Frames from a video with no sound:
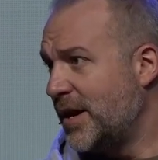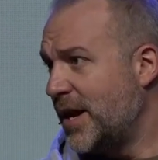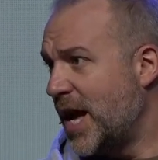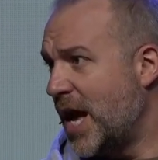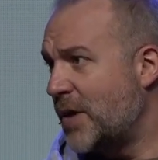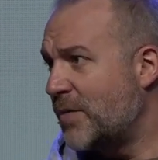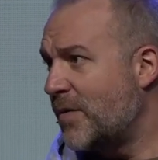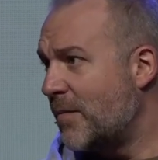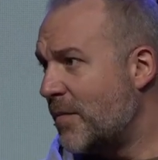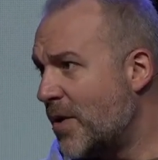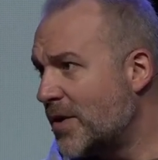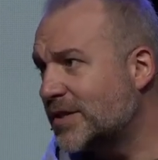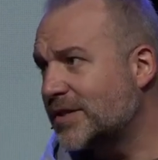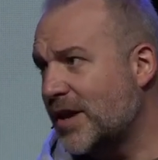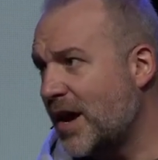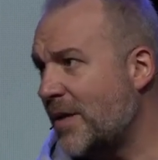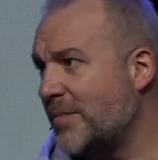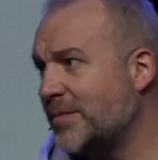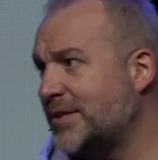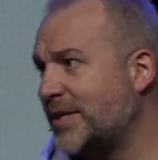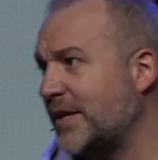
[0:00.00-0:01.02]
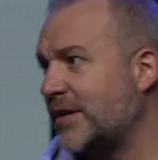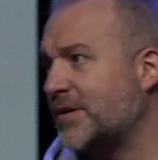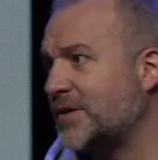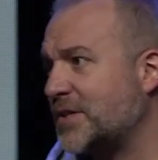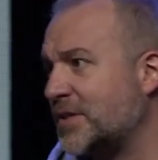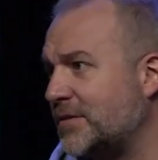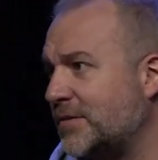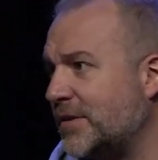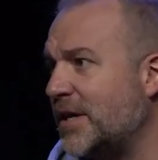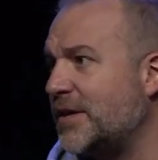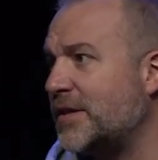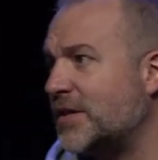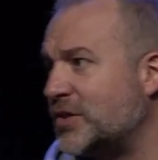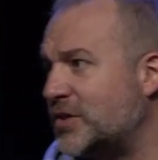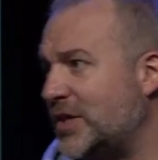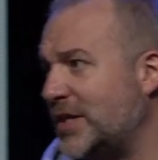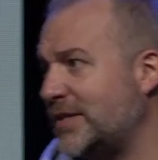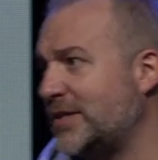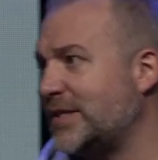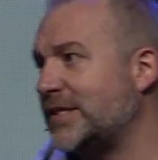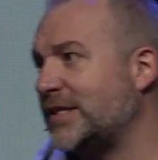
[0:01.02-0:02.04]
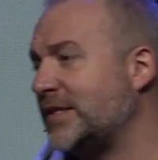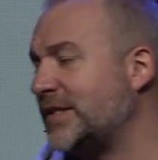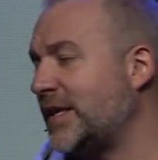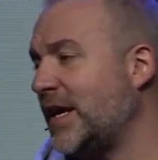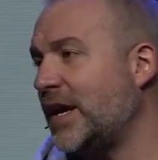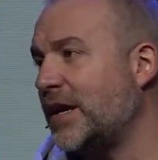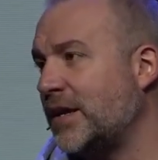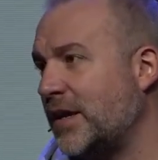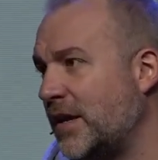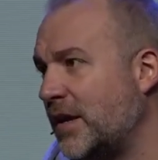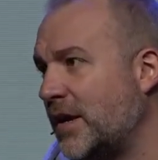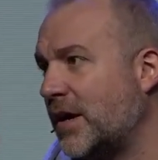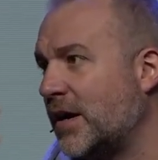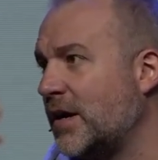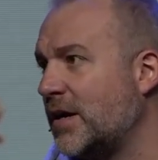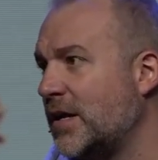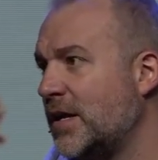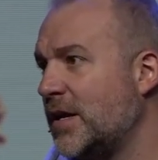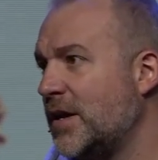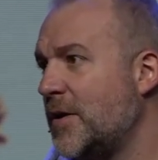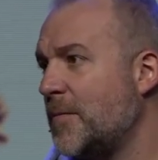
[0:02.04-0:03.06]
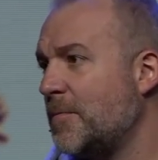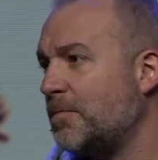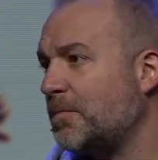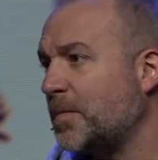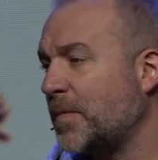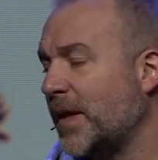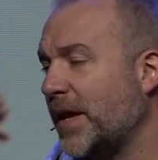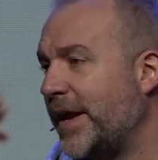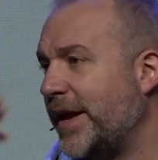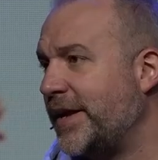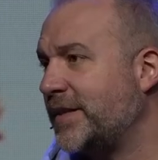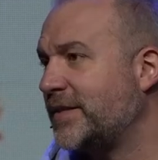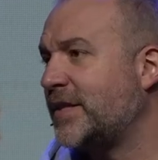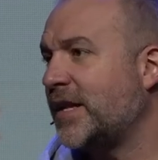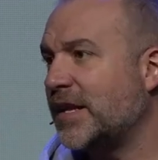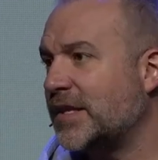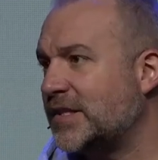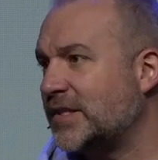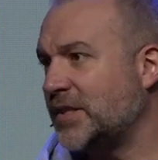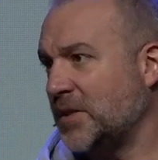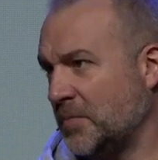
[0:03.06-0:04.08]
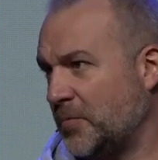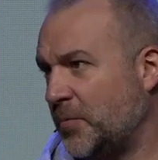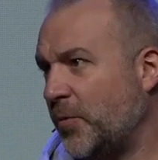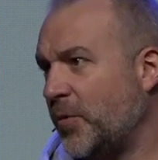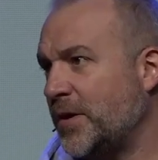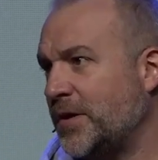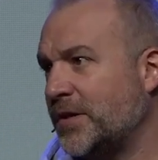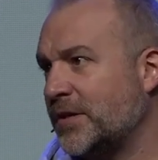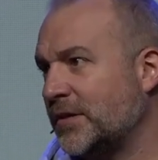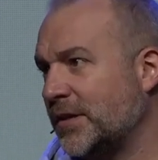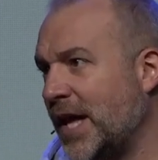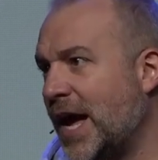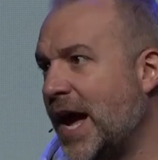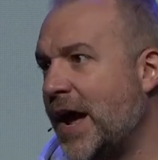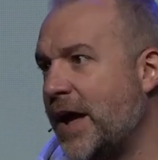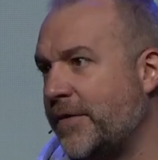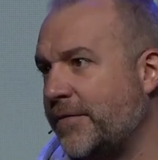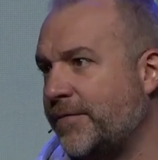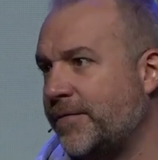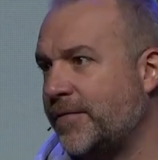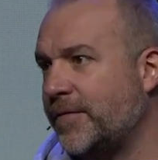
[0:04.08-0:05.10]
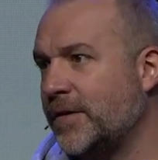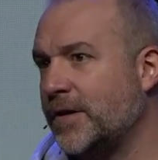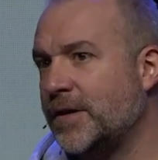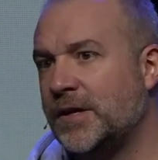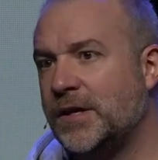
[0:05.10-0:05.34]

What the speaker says: And what most commentators agree that Jesus is saying here is that at some point in your life,